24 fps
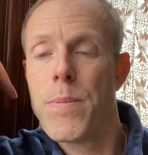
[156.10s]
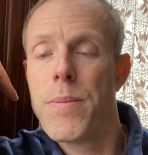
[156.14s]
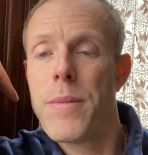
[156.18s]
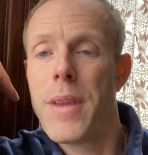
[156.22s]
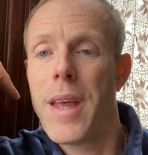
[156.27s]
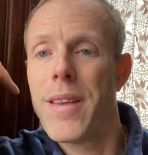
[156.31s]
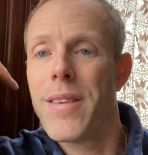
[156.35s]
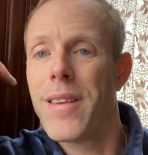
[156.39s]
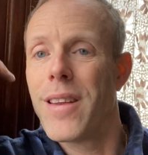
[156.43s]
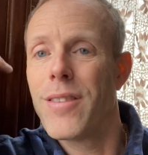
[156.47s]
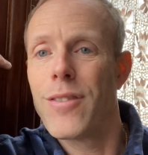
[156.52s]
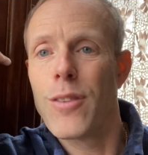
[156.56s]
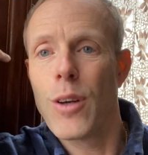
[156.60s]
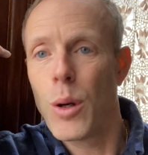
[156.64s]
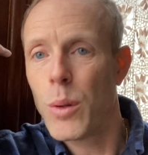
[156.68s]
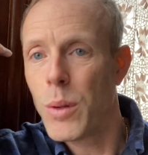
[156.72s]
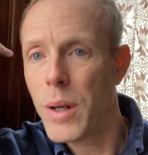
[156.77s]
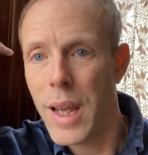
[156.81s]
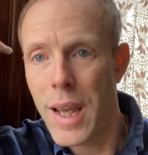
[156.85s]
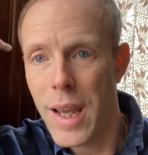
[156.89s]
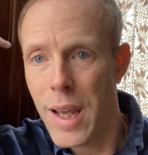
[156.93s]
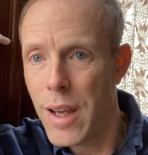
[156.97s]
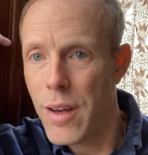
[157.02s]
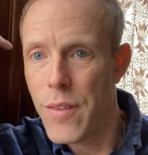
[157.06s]
and they don't
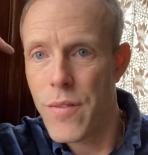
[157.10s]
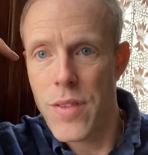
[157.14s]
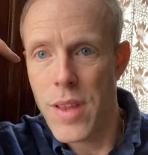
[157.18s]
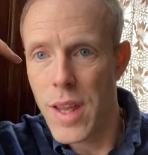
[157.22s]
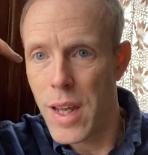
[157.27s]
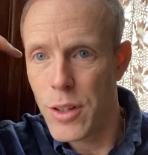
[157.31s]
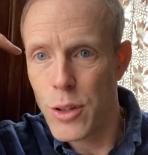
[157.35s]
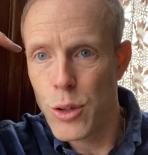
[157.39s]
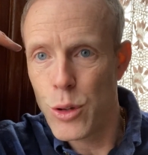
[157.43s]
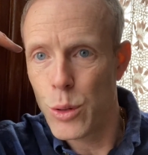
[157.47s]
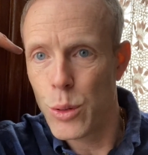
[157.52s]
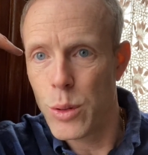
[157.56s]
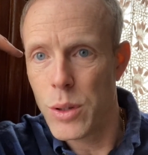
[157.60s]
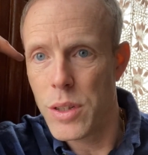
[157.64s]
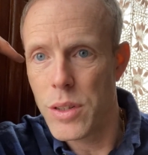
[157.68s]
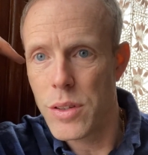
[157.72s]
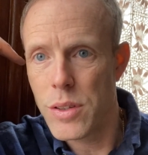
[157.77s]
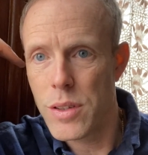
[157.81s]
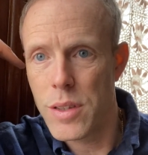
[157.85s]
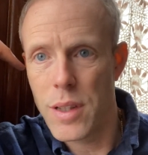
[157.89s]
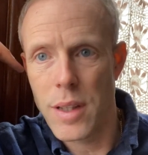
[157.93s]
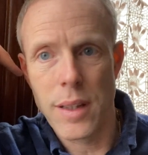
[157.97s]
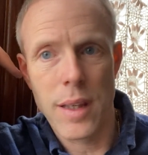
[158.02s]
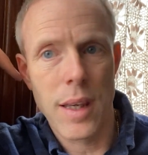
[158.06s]
have that
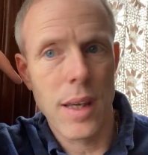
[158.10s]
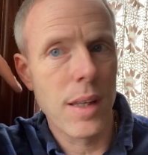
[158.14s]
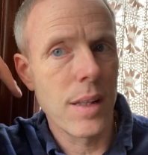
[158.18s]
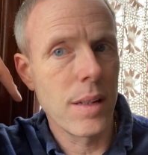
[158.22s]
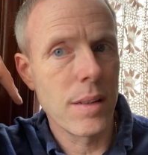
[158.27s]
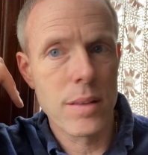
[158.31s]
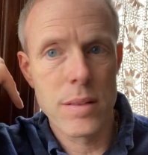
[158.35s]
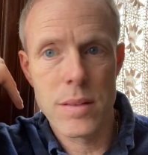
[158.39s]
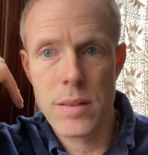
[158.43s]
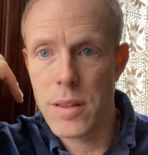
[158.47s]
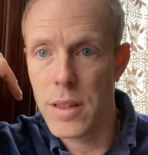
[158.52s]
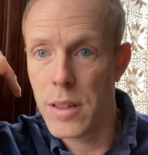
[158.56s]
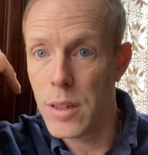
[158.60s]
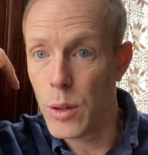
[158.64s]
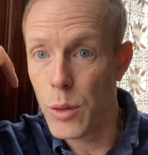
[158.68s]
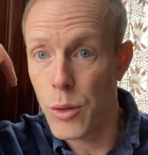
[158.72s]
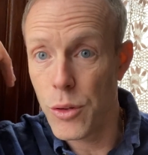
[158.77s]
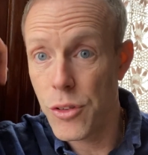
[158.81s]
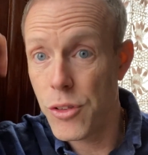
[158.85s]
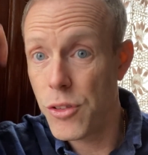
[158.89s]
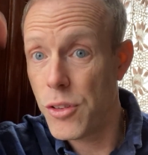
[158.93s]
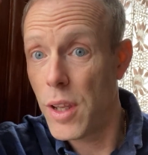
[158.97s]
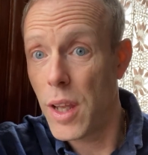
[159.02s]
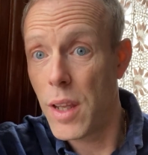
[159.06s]
choice. They get,
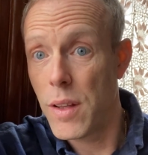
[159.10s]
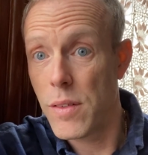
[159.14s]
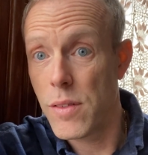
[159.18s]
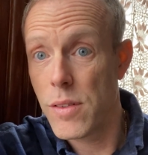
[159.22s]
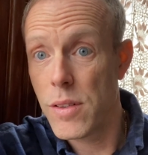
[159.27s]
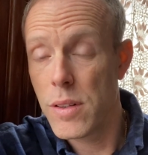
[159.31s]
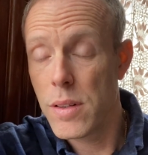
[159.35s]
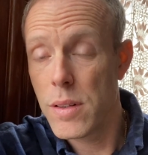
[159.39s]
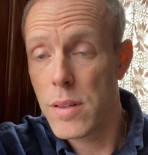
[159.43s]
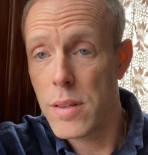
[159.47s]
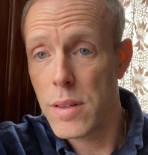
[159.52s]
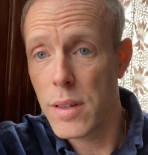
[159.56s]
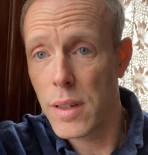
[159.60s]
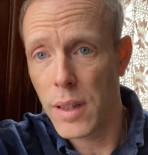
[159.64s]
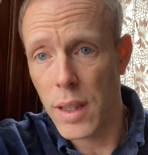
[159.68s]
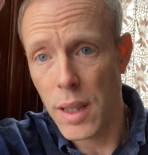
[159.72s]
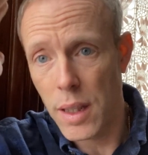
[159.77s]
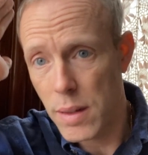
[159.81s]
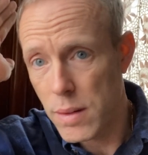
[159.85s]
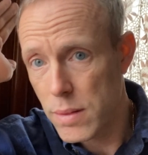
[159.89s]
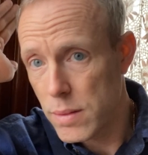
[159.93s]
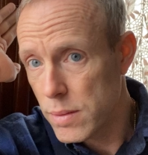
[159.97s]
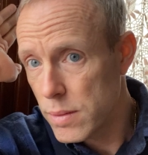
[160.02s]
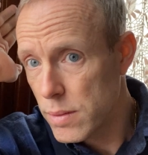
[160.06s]
sent. They
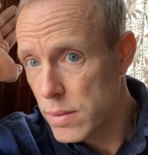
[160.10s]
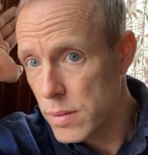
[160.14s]
get,